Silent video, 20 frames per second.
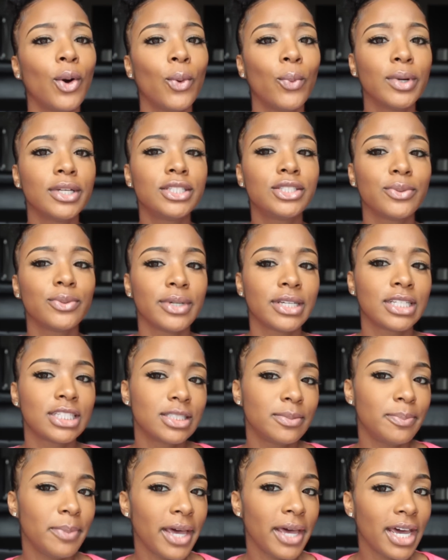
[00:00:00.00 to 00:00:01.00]
what to
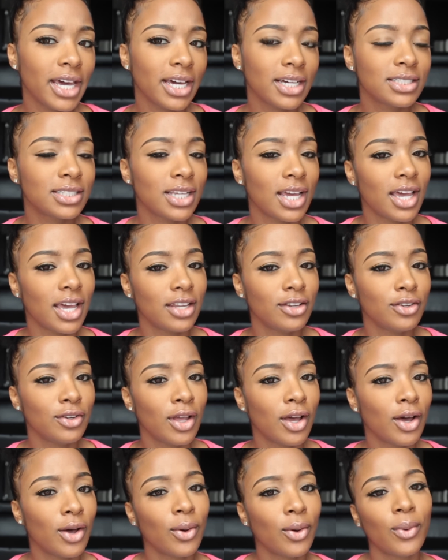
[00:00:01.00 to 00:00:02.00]
expect
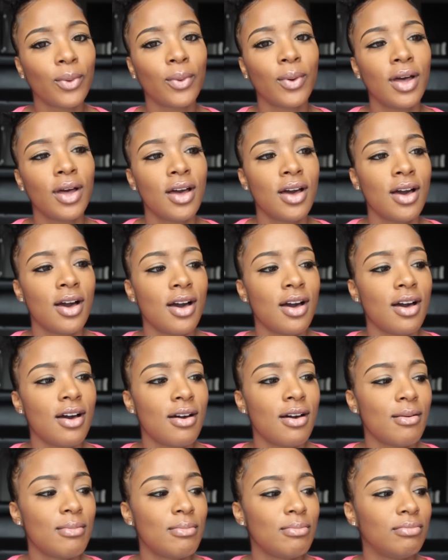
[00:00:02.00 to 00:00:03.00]

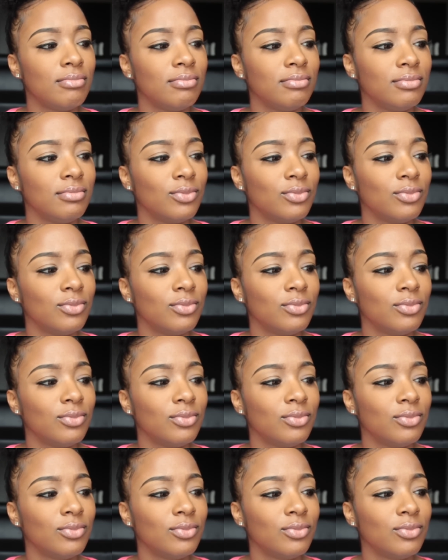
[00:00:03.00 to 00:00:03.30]
and,